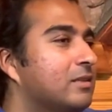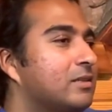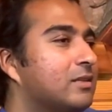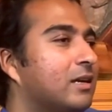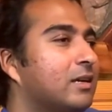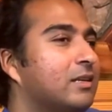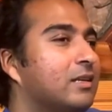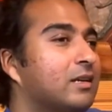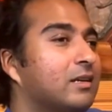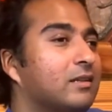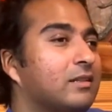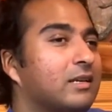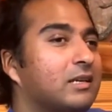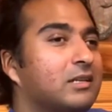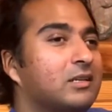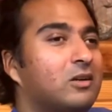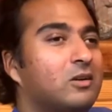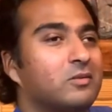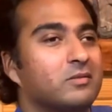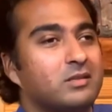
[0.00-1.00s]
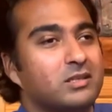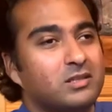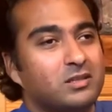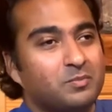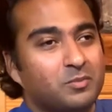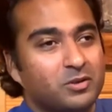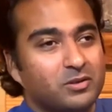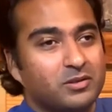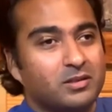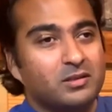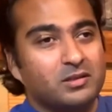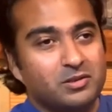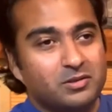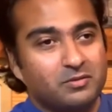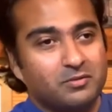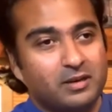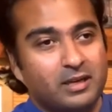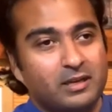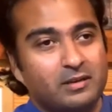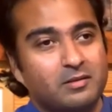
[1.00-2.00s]
This idea that, oh, this person
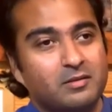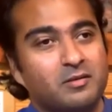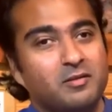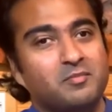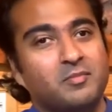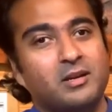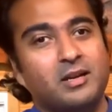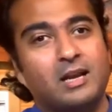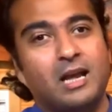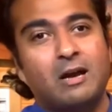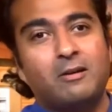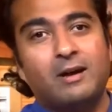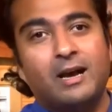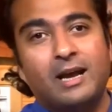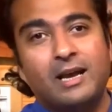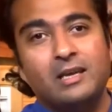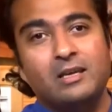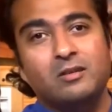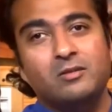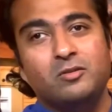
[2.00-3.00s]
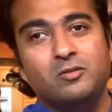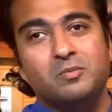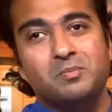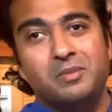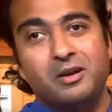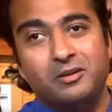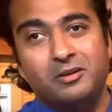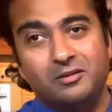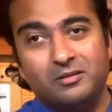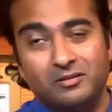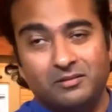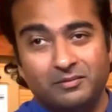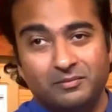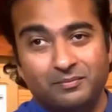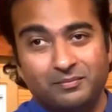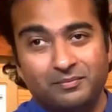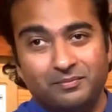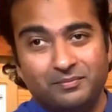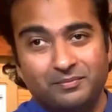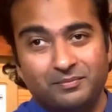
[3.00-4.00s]
is great, but now I can do better.
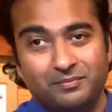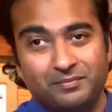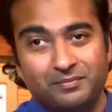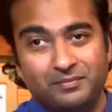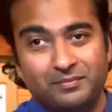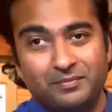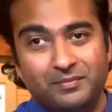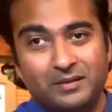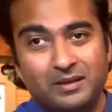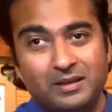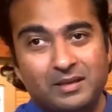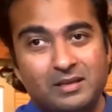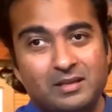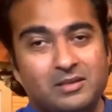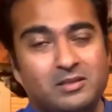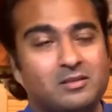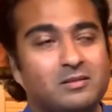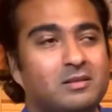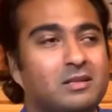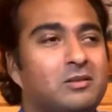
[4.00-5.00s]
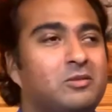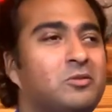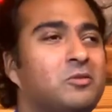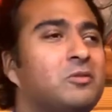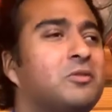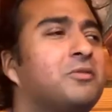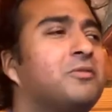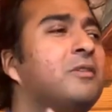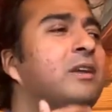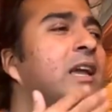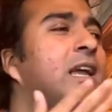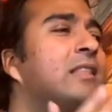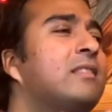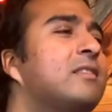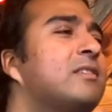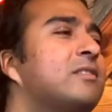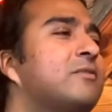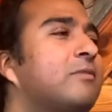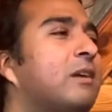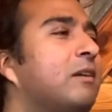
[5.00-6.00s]
So that you
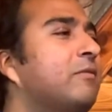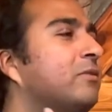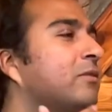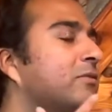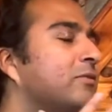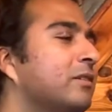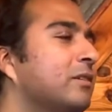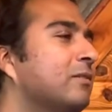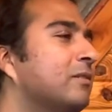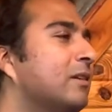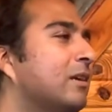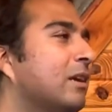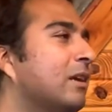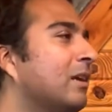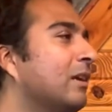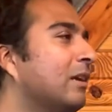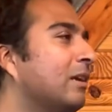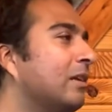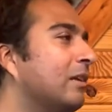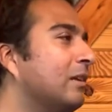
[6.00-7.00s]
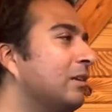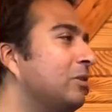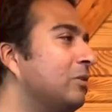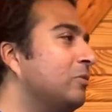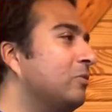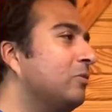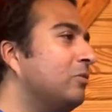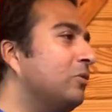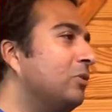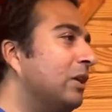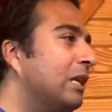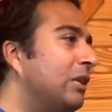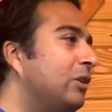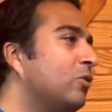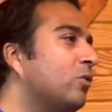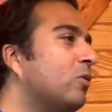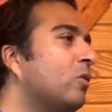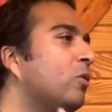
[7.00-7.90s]
create this rivalry. You, in